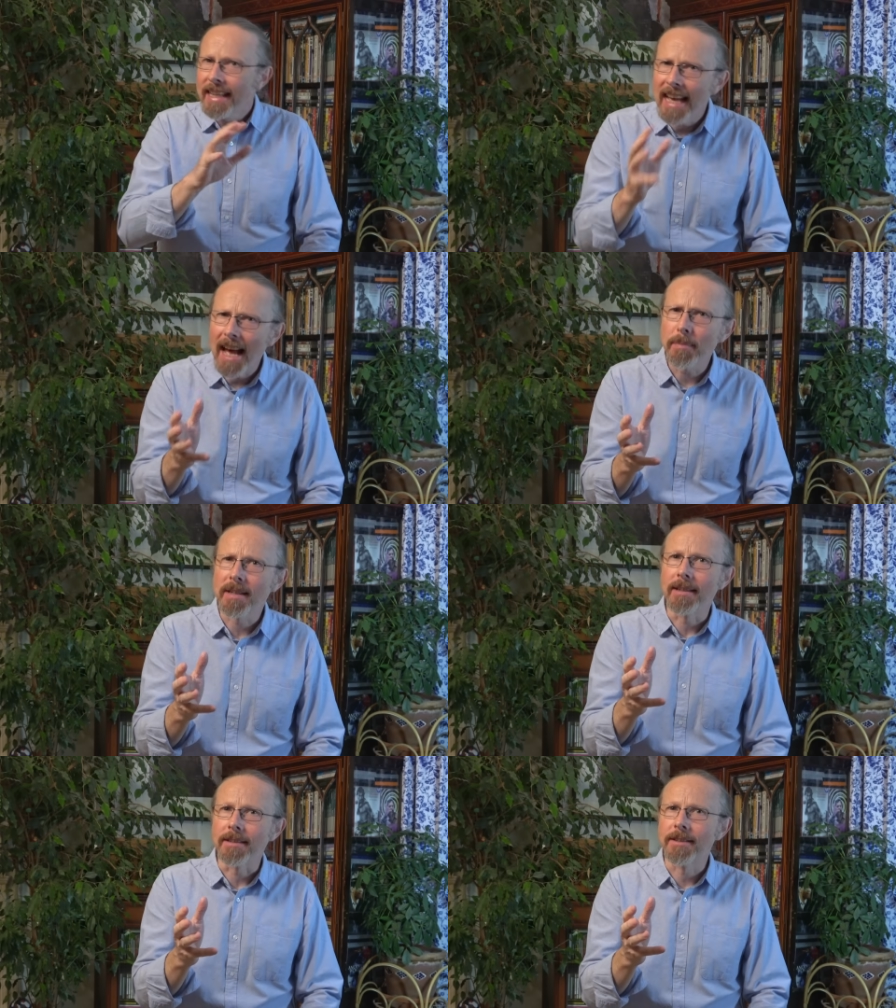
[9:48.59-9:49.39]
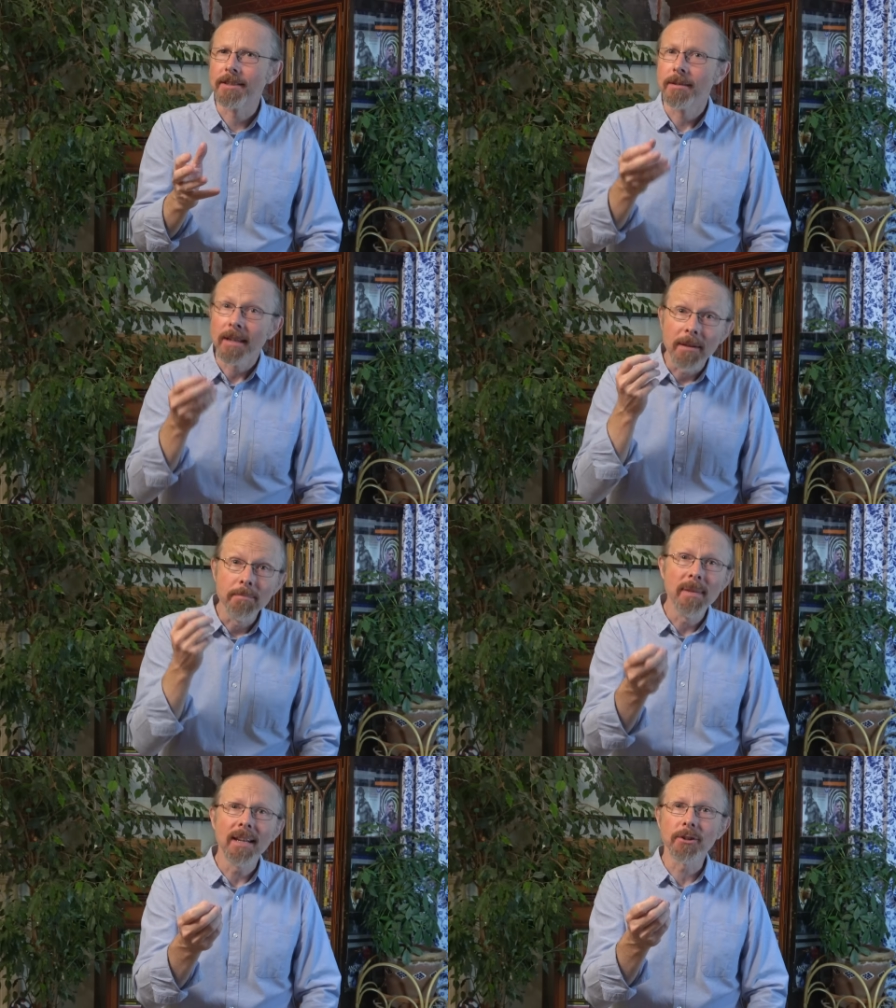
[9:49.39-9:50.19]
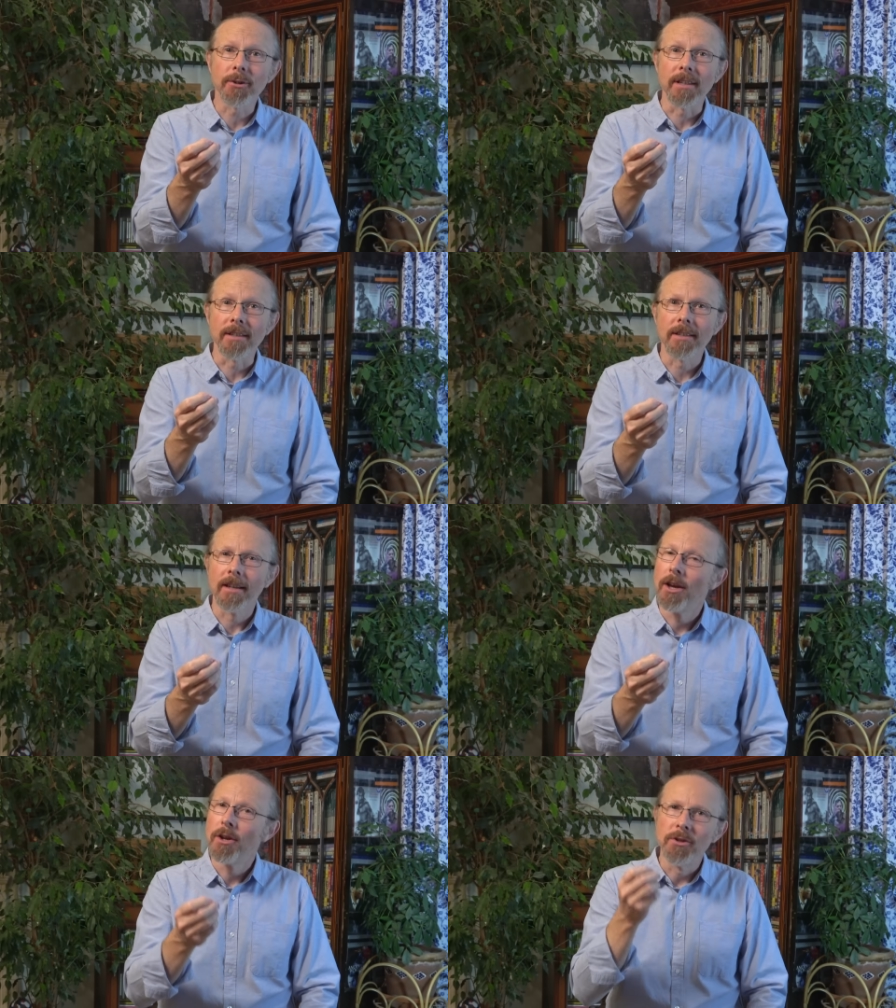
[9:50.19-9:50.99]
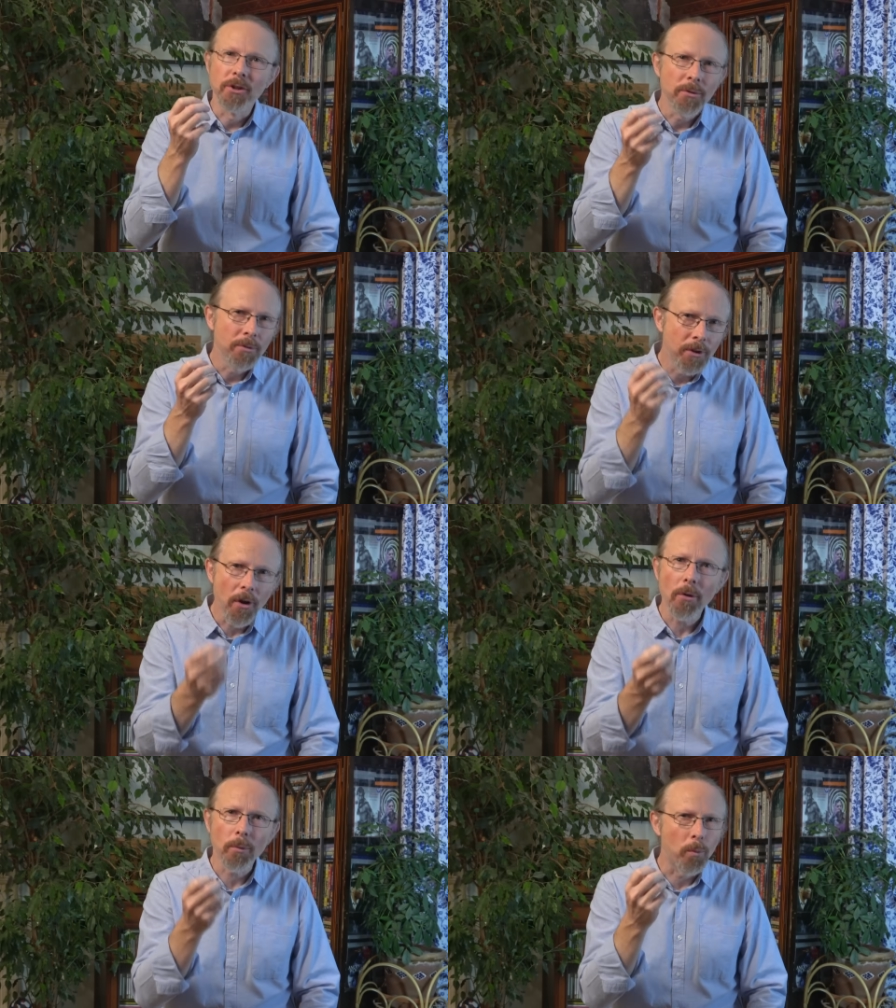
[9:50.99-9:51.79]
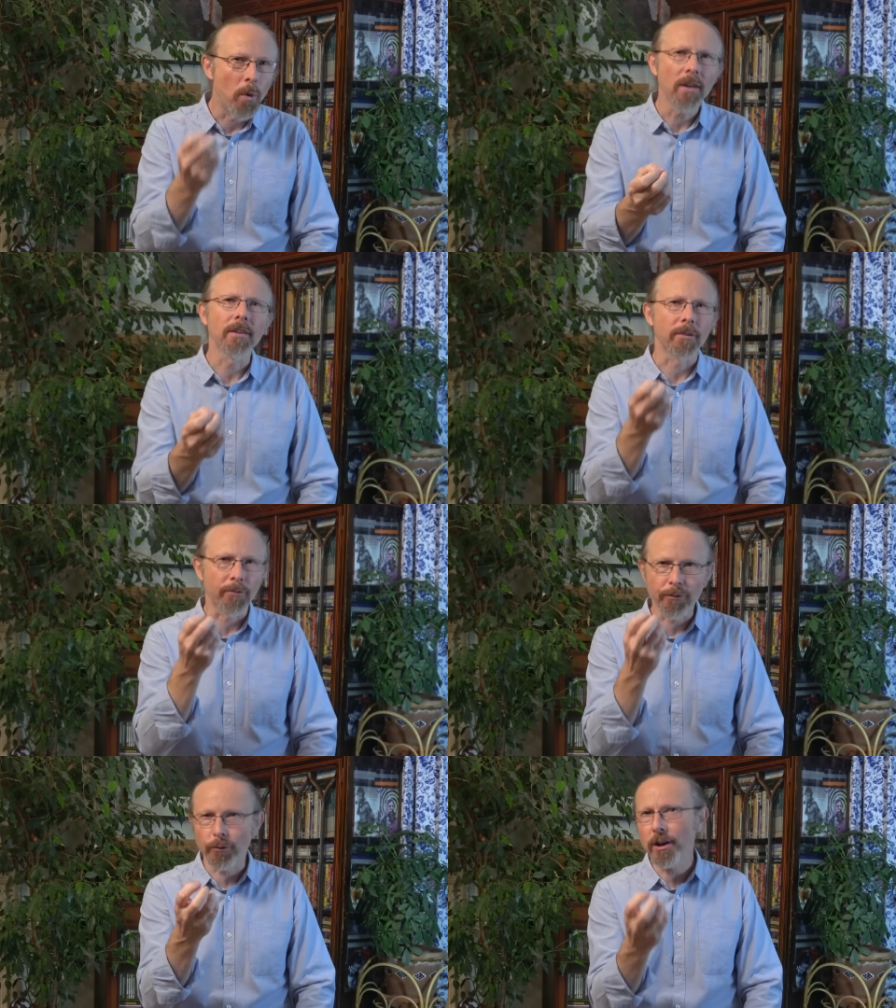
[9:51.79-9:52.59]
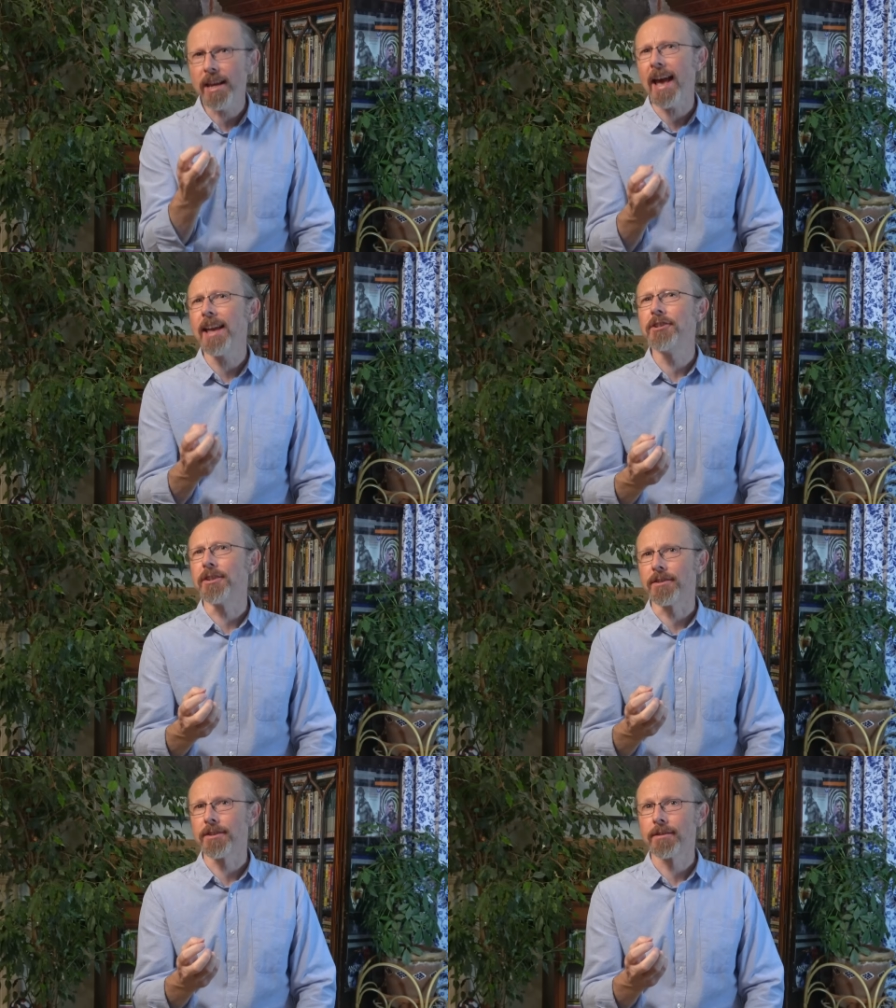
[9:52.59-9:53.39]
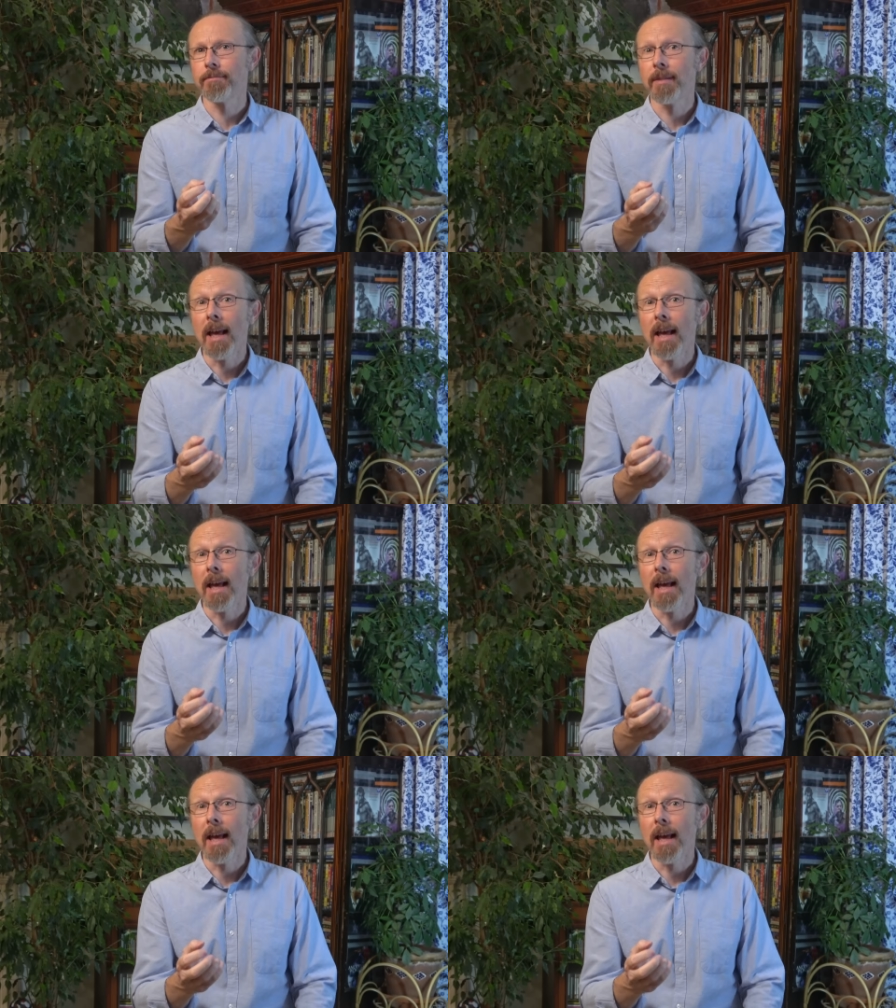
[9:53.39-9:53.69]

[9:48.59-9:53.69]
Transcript: Capitalists and militaries do not want free agents.